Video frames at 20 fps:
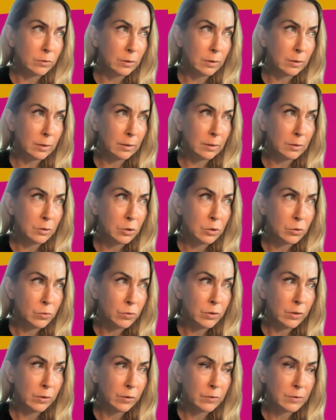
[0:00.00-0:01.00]

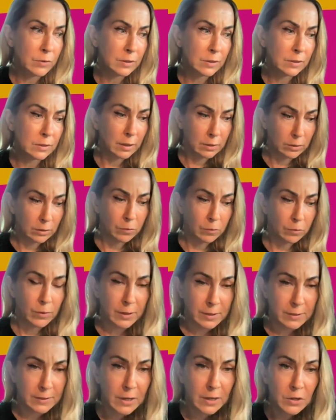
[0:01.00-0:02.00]
this kind of
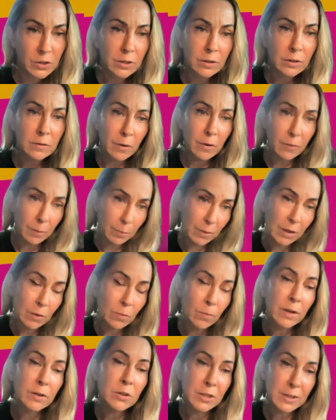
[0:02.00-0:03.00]
organization, very big
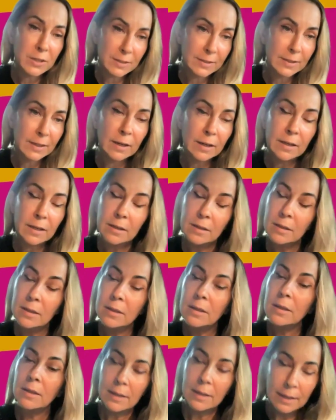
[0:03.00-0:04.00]
one, JCI,
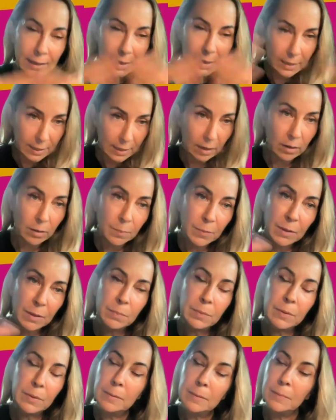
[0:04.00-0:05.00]
again, young
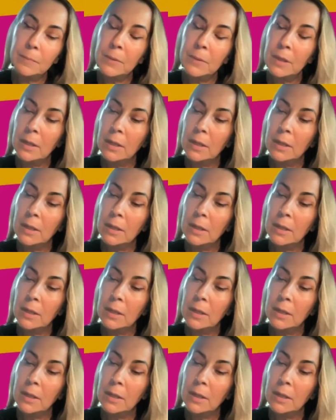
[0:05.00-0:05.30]
people.